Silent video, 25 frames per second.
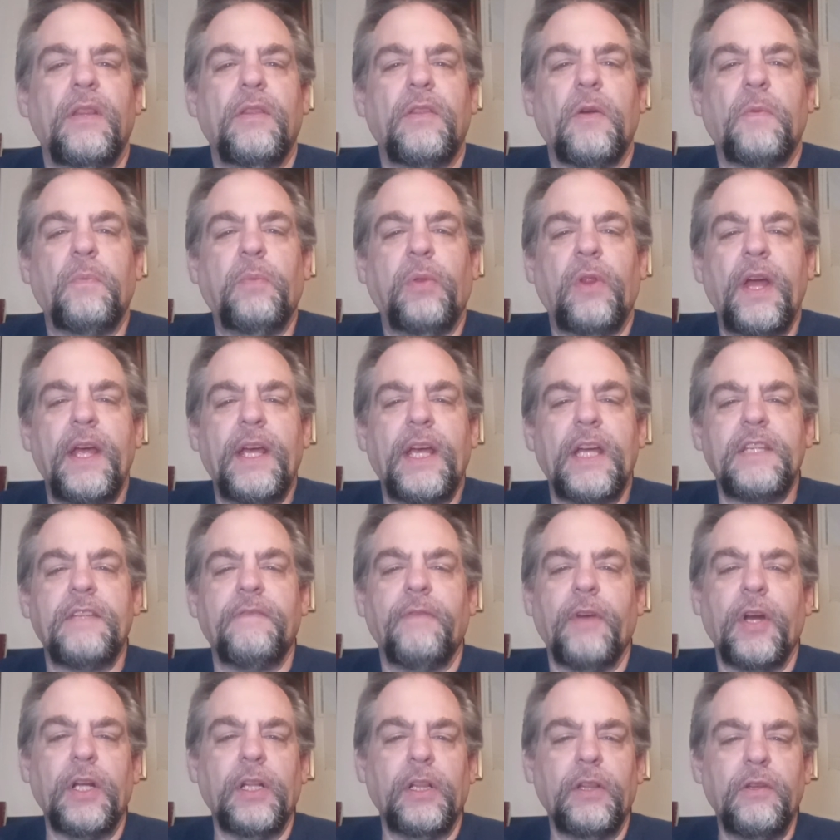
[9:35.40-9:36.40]
They're playing as a
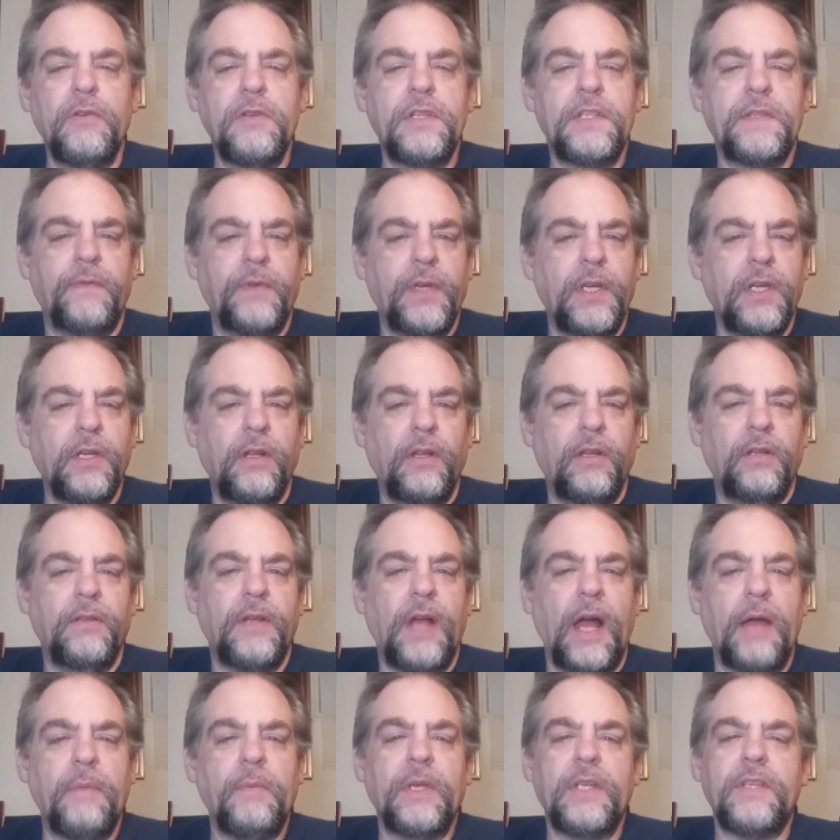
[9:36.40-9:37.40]
very loose
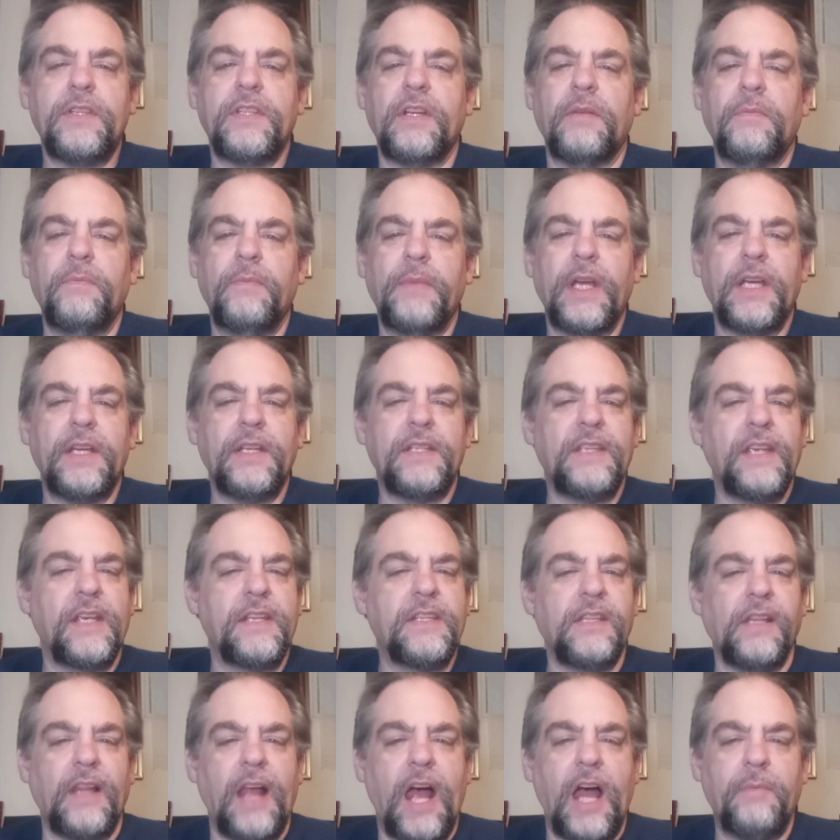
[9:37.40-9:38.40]
feel. I mean, some may say
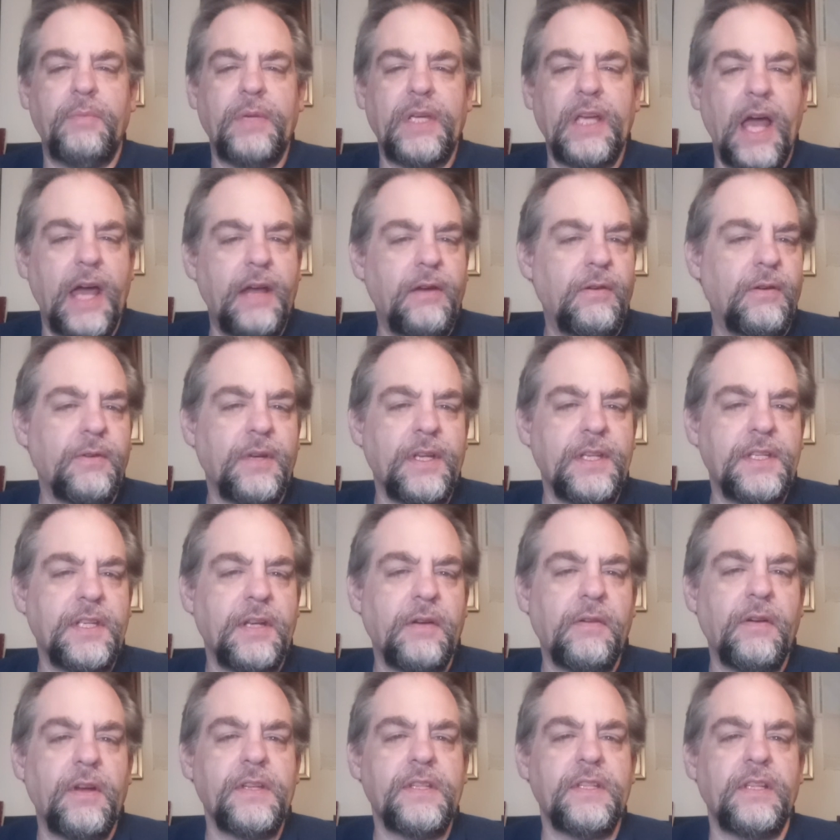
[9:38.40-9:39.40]
sloppy. I don't
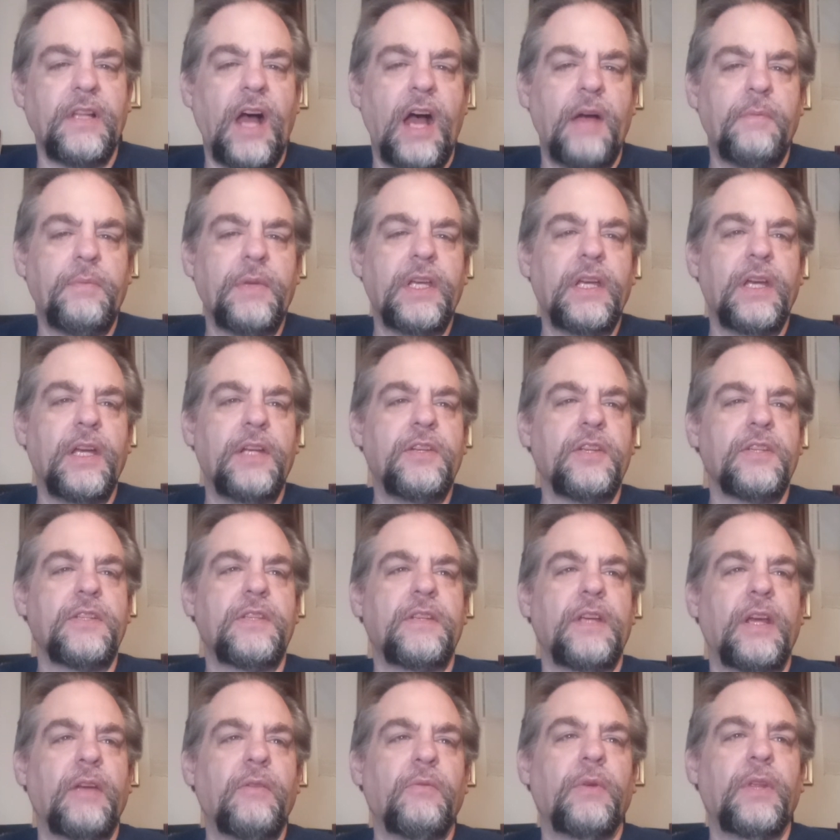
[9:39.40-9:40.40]
consider it sloppy.
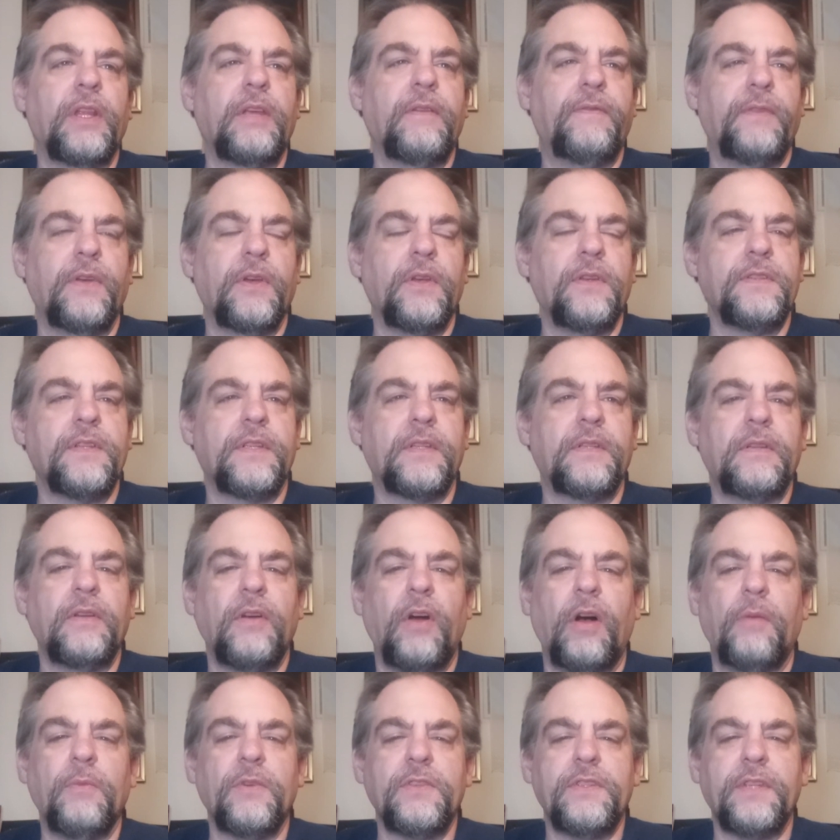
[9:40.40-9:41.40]
It really feels
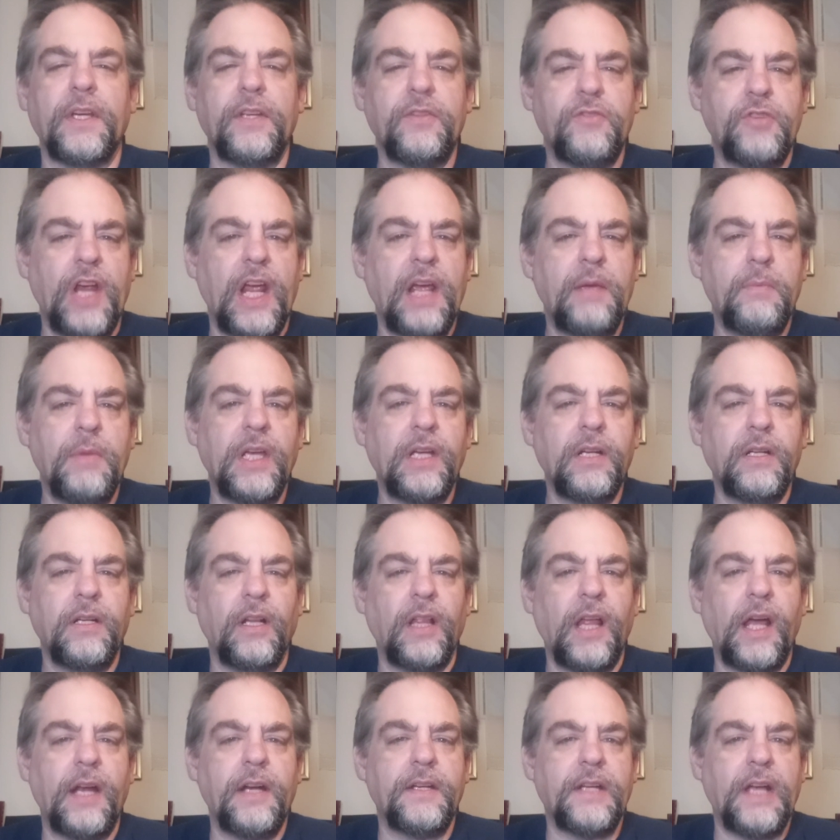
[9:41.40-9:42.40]
almost like jamming
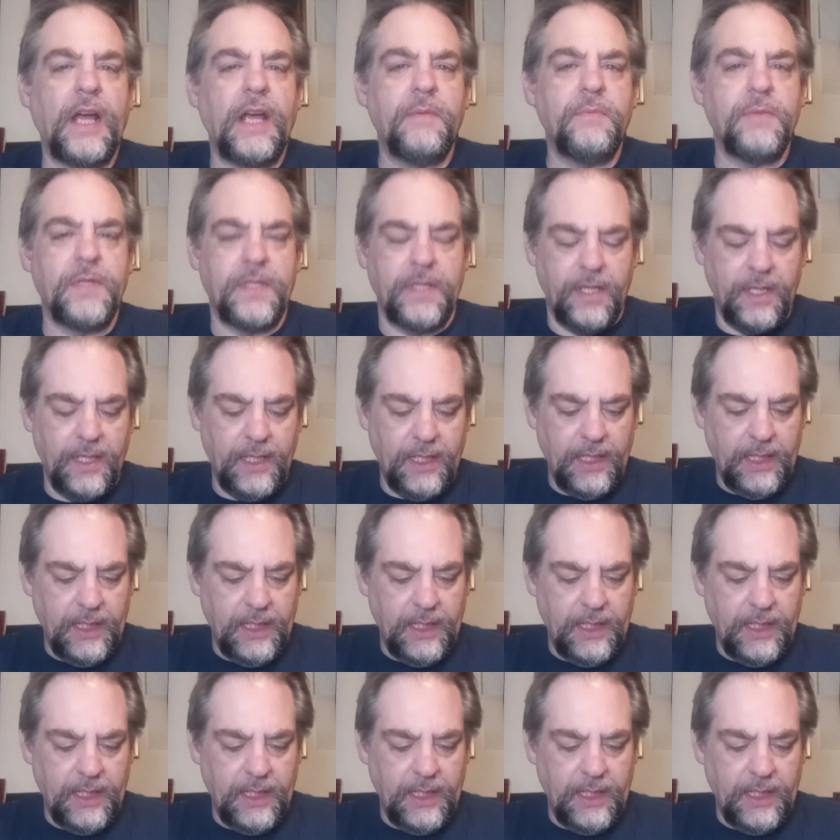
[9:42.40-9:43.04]
a lot of times.